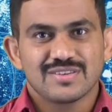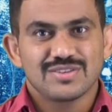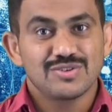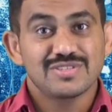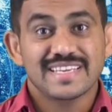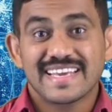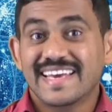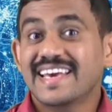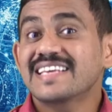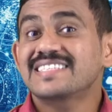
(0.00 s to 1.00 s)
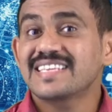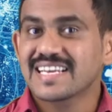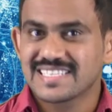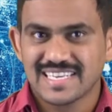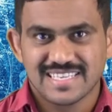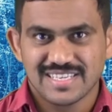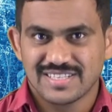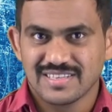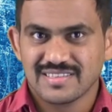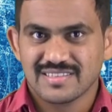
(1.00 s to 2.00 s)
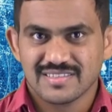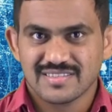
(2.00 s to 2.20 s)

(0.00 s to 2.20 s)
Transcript: Using AC excitation,